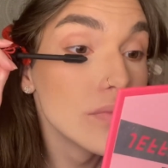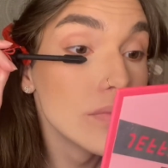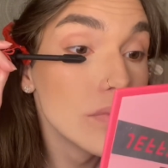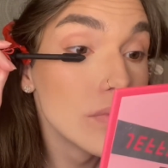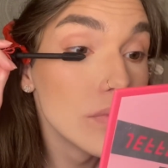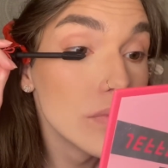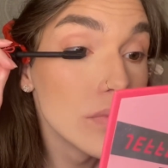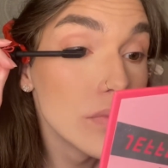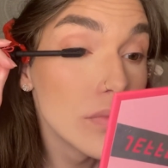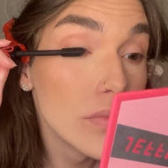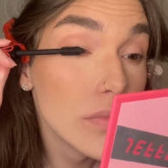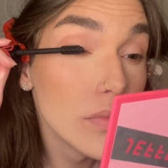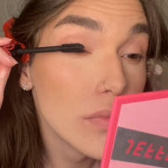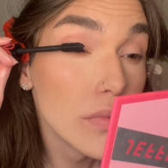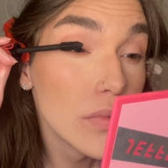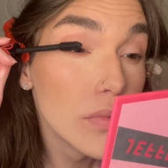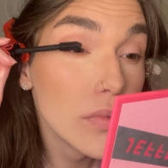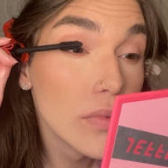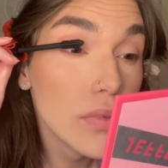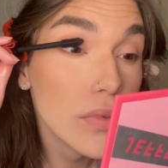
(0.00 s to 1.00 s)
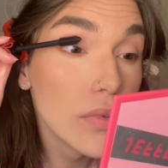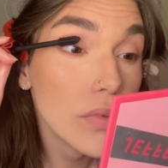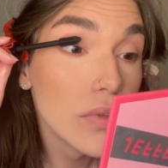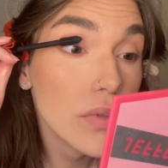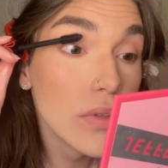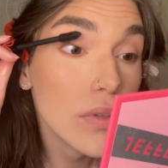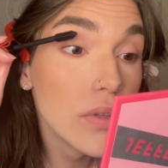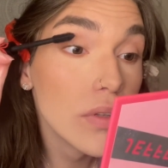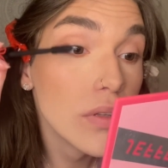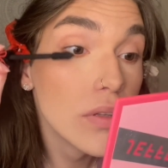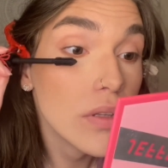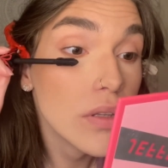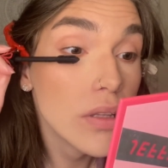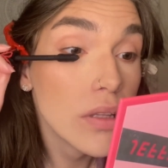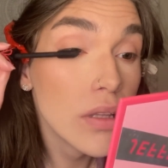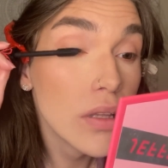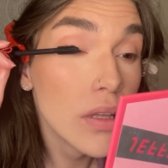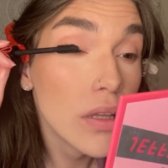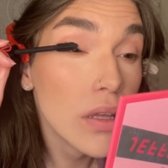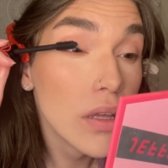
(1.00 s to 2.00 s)

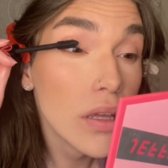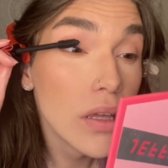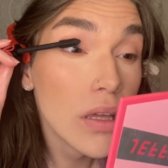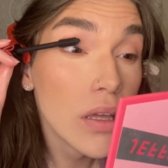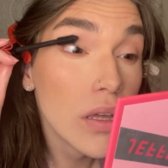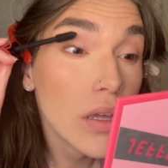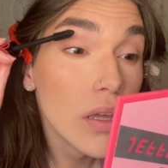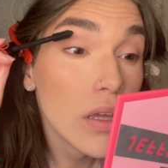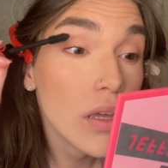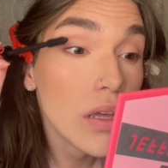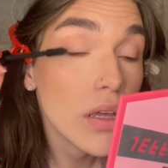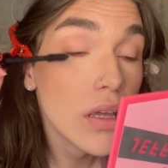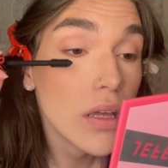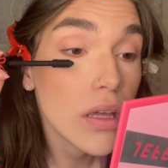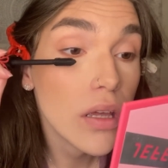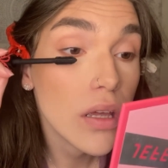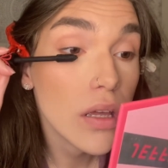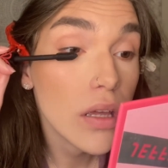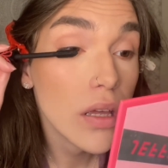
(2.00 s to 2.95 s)
Nothing is said.